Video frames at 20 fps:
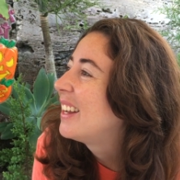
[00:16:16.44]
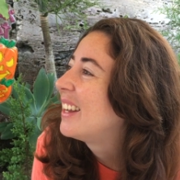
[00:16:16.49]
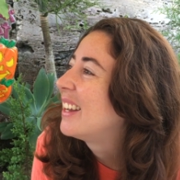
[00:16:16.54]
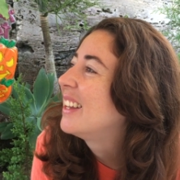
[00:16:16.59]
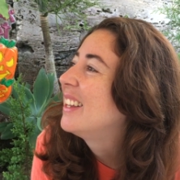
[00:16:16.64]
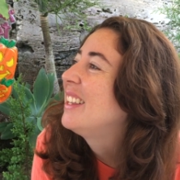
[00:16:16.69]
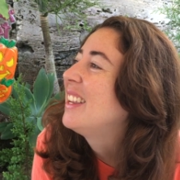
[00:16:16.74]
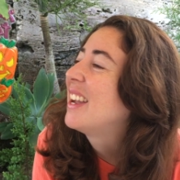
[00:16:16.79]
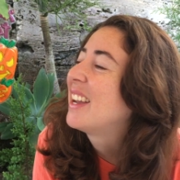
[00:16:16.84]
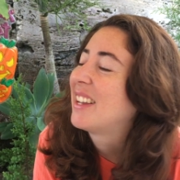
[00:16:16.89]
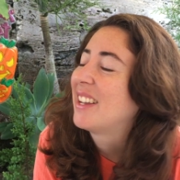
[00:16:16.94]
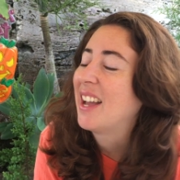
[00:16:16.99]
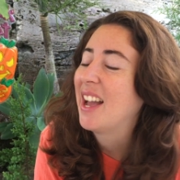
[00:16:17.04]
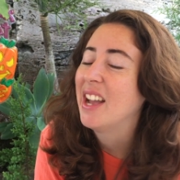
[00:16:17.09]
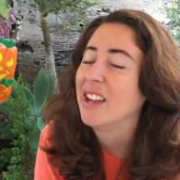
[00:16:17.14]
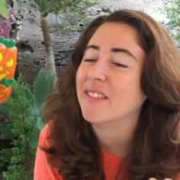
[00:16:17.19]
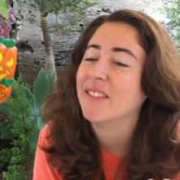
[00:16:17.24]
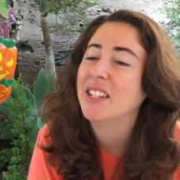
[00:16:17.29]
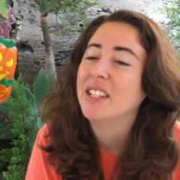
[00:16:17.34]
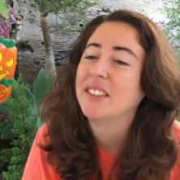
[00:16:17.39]
Yeah,
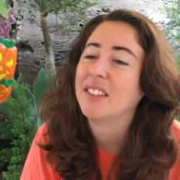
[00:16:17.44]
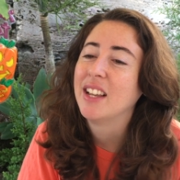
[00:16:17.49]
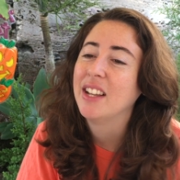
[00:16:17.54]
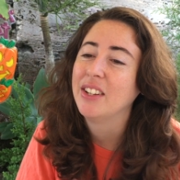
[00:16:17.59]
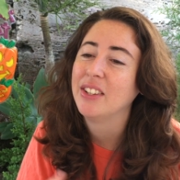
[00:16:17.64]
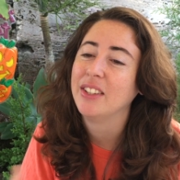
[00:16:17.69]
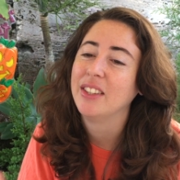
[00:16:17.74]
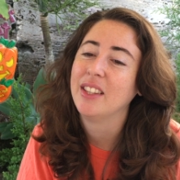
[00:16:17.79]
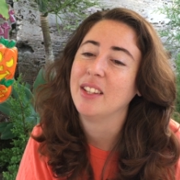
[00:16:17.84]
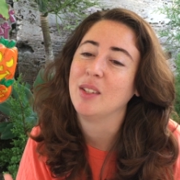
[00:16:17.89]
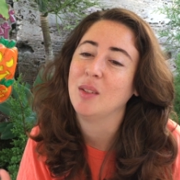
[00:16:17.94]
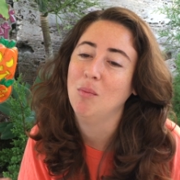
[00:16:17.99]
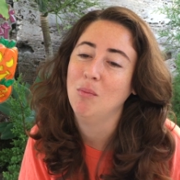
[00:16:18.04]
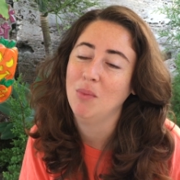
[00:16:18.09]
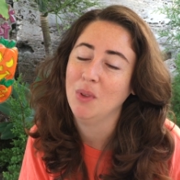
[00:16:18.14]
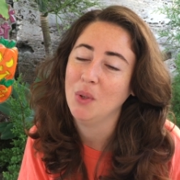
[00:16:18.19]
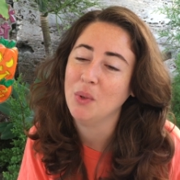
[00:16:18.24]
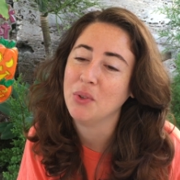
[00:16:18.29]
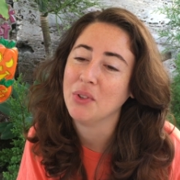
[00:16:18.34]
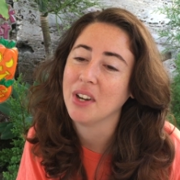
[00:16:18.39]
I recycled this
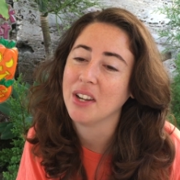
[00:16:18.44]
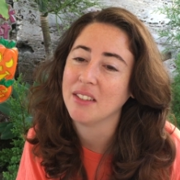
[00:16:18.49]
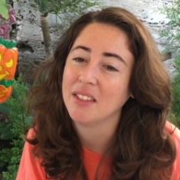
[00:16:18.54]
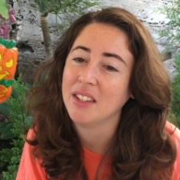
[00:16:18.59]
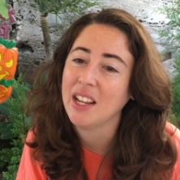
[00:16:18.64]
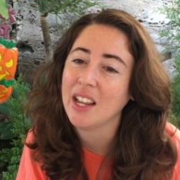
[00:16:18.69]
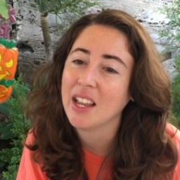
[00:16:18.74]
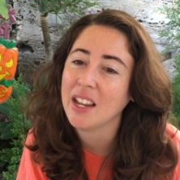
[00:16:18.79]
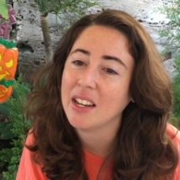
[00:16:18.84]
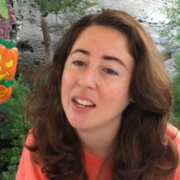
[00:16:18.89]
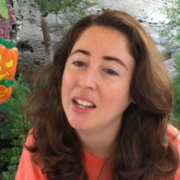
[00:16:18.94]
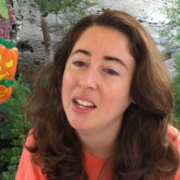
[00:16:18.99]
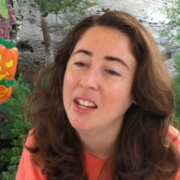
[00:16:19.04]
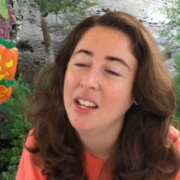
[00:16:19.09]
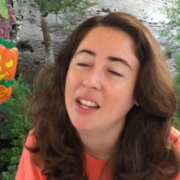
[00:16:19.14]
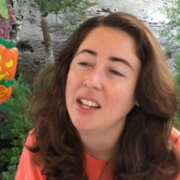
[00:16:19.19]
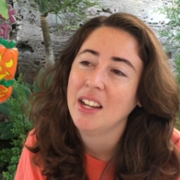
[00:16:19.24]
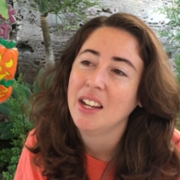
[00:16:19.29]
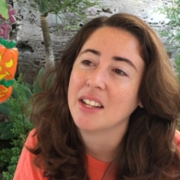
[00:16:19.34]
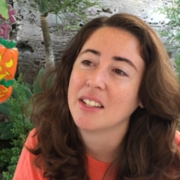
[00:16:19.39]
blue dress again
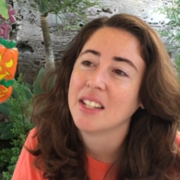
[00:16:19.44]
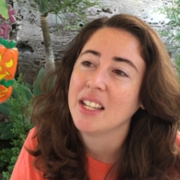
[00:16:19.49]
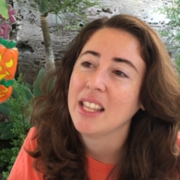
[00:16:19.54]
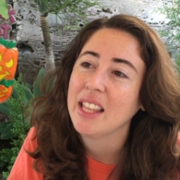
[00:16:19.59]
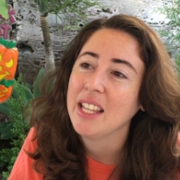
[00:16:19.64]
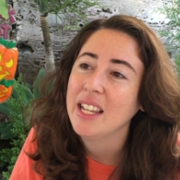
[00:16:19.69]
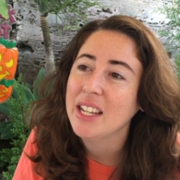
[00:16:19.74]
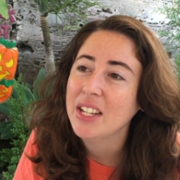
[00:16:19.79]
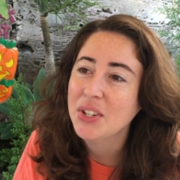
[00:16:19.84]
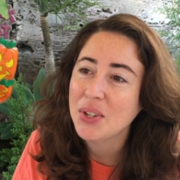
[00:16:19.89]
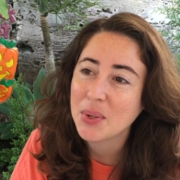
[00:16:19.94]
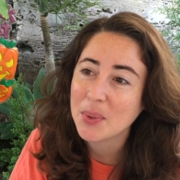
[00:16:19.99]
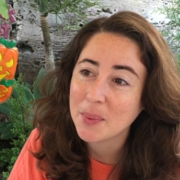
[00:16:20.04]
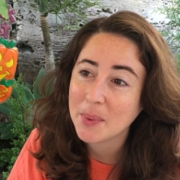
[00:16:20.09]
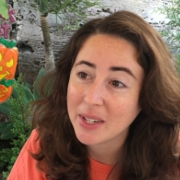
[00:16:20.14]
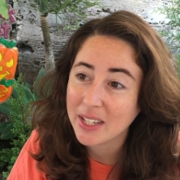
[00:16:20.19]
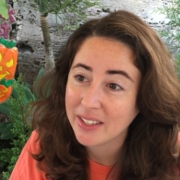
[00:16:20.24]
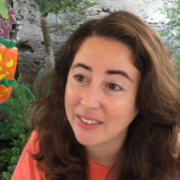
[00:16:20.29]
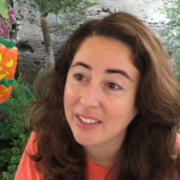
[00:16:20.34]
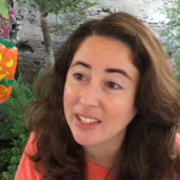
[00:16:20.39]
because I think it just
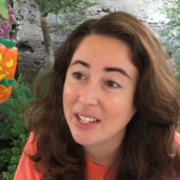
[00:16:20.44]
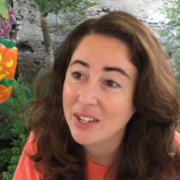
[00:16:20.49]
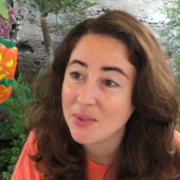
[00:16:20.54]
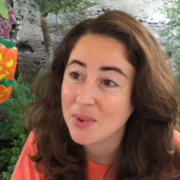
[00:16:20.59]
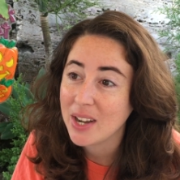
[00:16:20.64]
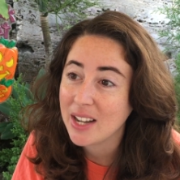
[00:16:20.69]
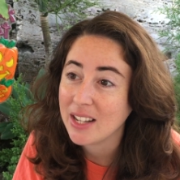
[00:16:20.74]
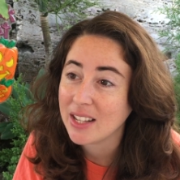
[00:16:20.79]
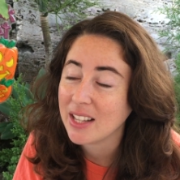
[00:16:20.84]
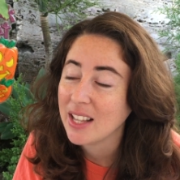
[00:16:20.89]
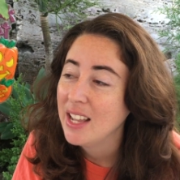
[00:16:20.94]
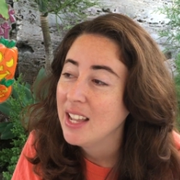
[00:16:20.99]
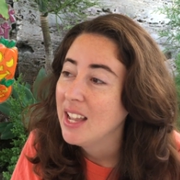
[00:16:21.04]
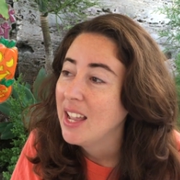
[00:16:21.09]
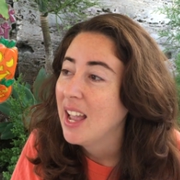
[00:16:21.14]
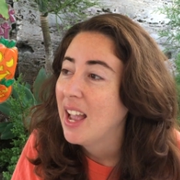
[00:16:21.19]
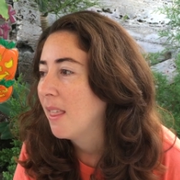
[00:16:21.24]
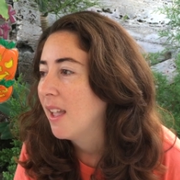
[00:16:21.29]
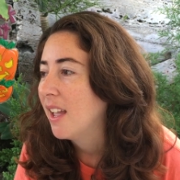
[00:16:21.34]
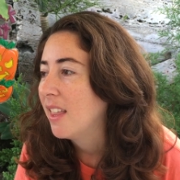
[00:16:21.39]
worked really well.
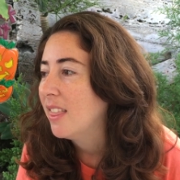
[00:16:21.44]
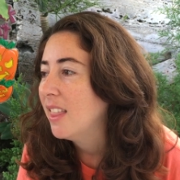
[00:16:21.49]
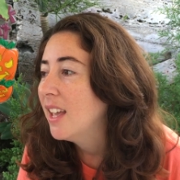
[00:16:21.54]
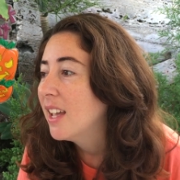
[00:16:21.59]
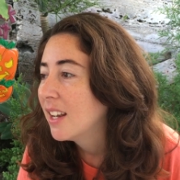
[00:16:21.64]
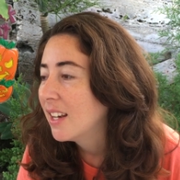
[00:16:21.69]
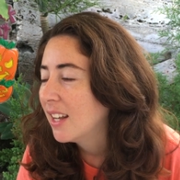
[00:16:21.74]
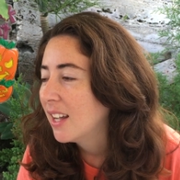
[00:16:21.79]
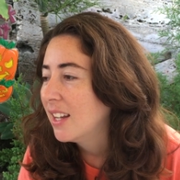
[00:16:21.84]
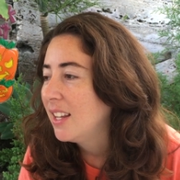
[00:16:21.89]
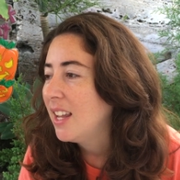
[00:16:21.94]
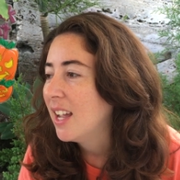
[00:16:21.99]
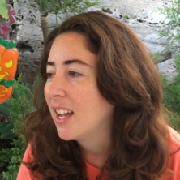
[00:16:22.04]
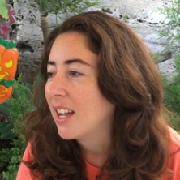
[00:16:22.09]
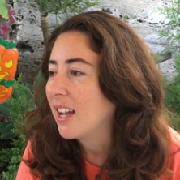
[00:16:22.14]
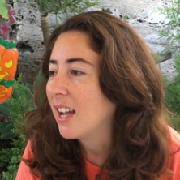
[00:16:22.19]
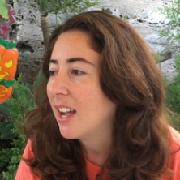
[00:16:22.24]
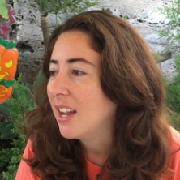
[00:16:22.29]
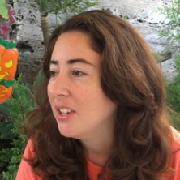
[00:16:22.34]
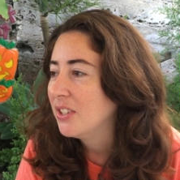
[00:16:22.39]
And then,
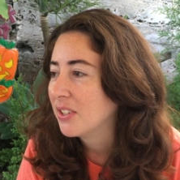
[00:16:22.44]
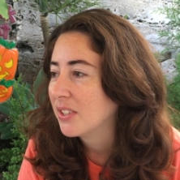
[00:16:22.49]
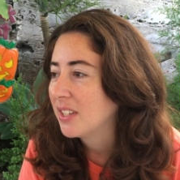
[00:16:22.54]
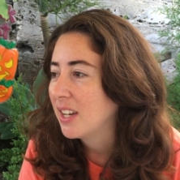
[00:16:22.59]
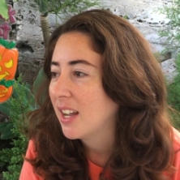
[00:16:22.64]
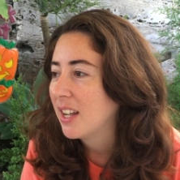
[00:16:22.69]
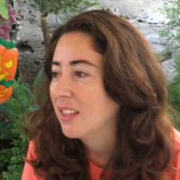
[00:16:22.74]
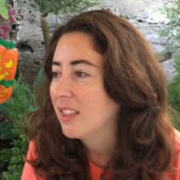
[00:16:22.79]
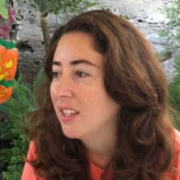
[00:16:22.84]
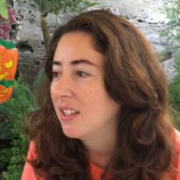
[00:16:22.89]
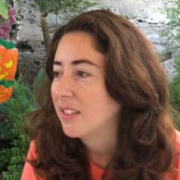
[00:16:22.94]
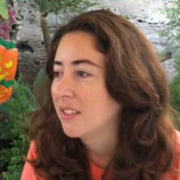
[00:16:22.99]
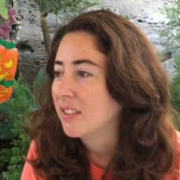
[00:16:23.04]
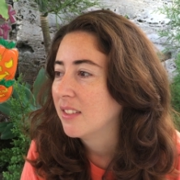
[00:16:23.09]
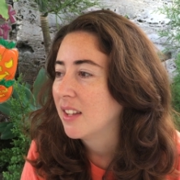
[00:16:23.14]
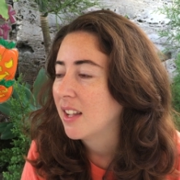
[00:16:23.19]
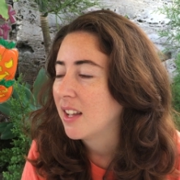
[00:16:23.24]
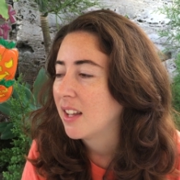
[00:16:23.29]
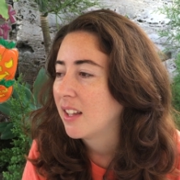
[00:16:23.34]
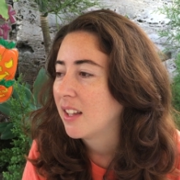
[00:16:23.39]
yeah, I just had this
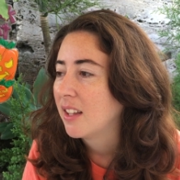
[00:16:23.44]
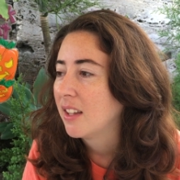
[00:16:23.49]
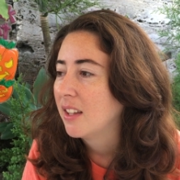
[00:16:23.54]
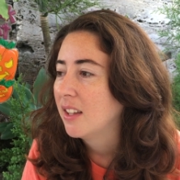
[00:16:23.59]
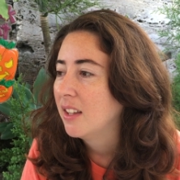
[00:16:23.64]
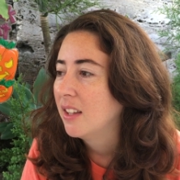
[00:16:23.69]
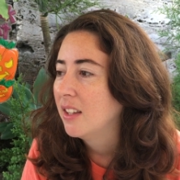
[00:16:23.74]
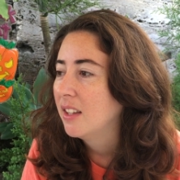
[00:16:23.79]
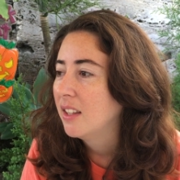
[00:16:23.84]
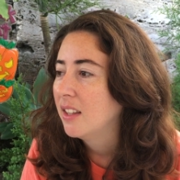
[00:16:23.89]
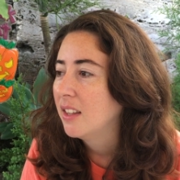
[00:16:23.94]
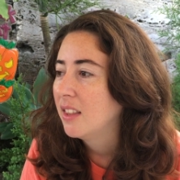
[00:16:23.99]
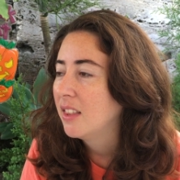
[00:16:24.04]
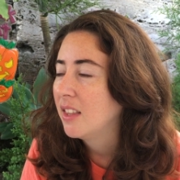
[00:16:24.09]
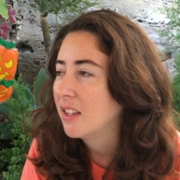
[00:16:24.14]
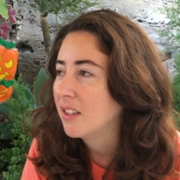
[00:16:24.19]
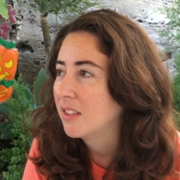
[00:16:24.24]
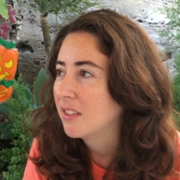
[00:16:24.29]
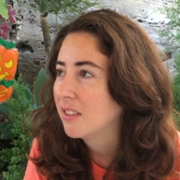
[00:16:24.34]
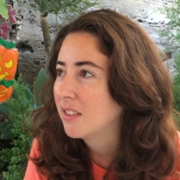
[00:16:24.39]

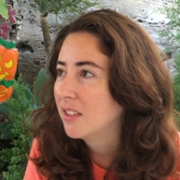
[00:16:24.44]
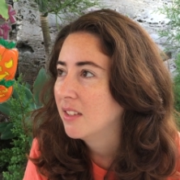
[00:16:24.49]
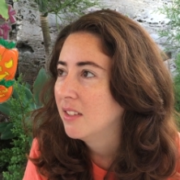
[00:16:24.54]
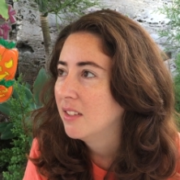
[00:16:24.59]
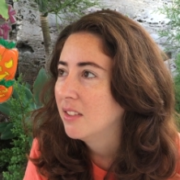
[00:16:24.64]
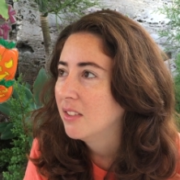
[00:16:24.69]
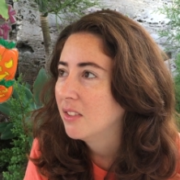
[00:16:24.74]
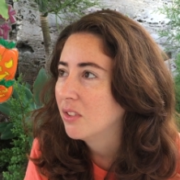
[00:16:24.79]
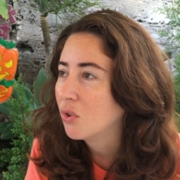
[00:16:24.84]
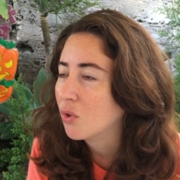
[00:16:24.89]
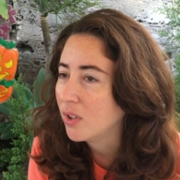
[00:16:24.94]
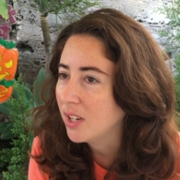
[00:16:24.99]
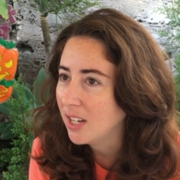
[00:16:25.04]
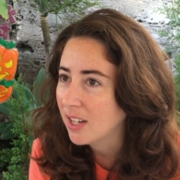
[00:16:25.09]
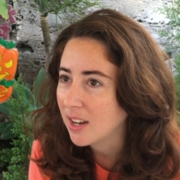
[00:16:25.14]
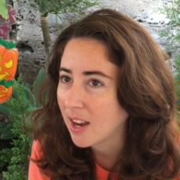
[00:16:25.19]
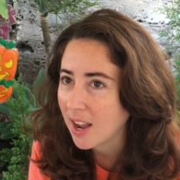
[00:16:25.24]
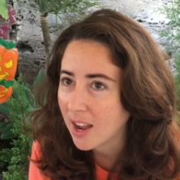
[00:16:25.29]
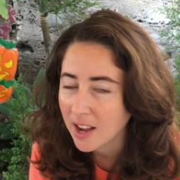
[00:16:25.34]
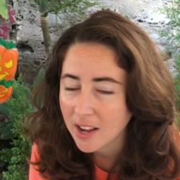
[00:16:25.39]
this green
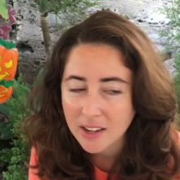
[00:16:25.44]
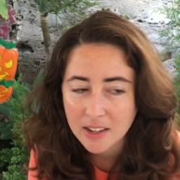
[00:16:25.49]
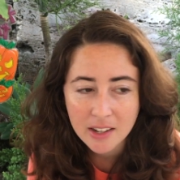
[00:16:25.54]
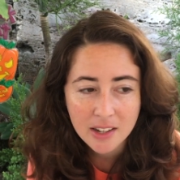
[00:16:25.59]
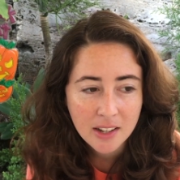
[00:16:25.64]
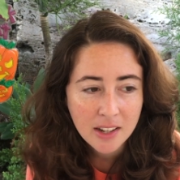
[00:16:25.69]
hat,